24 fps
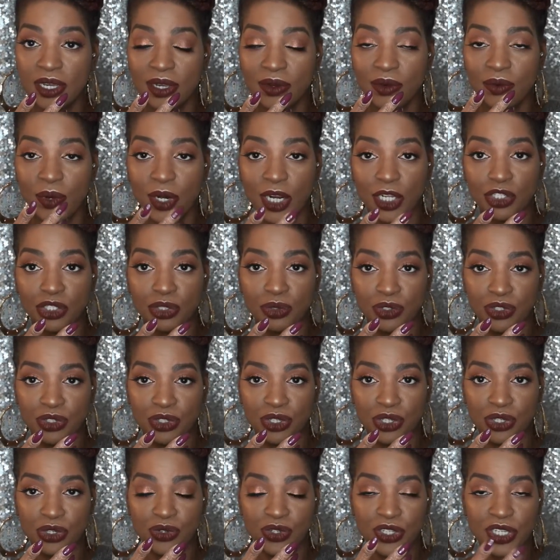when I choose to
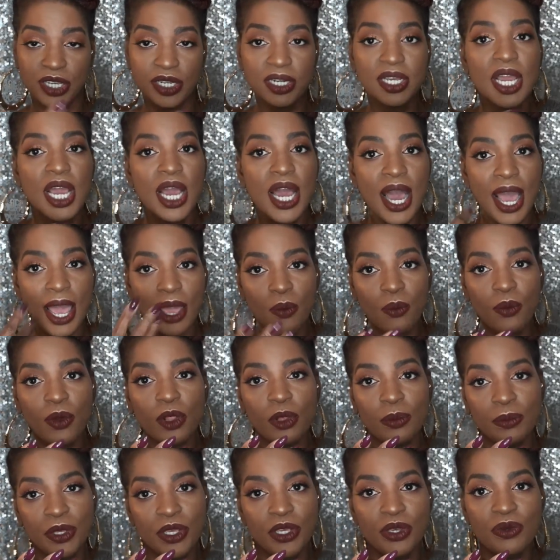use it, I will
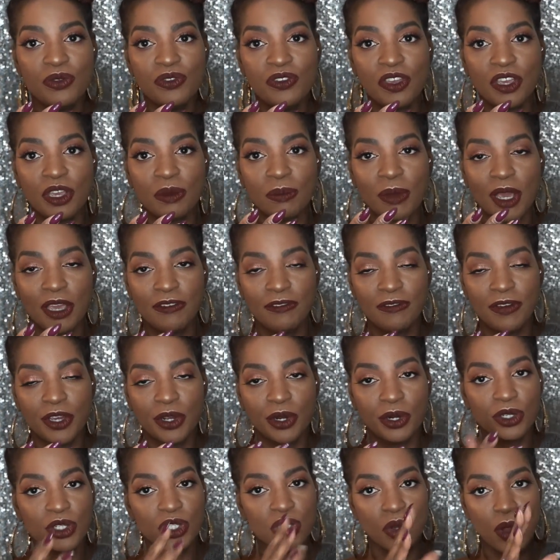be using my
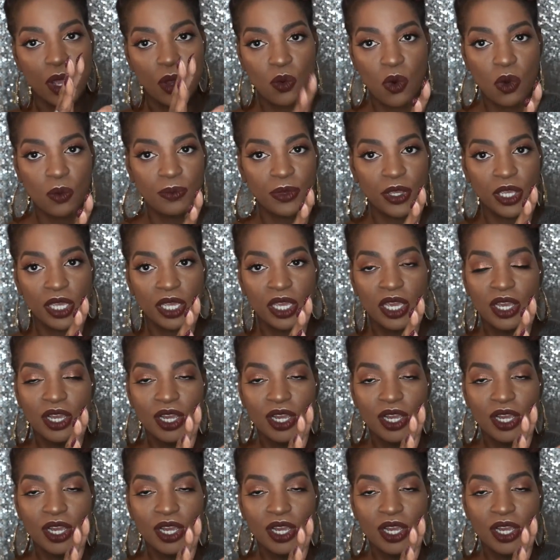fingers. So I won't be